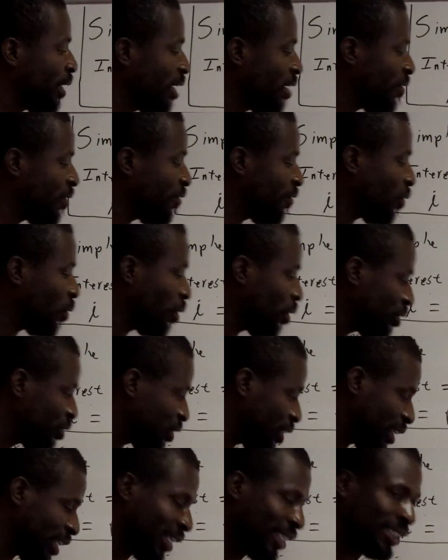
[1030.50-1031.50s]
to be given
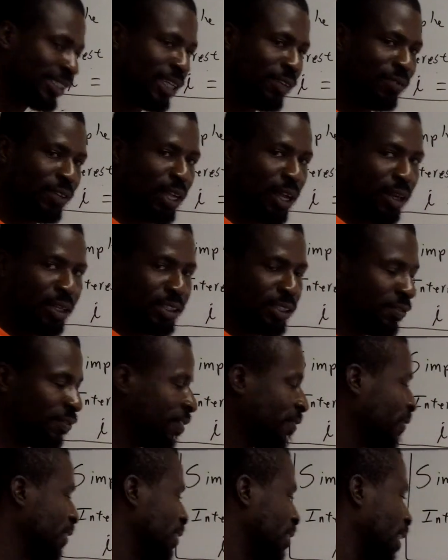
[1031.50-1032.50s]

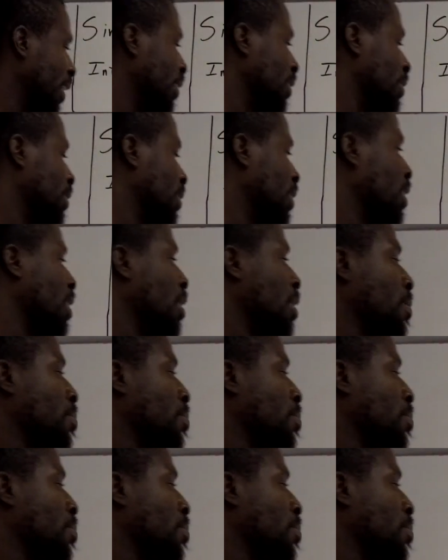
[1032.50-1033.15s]
$487.50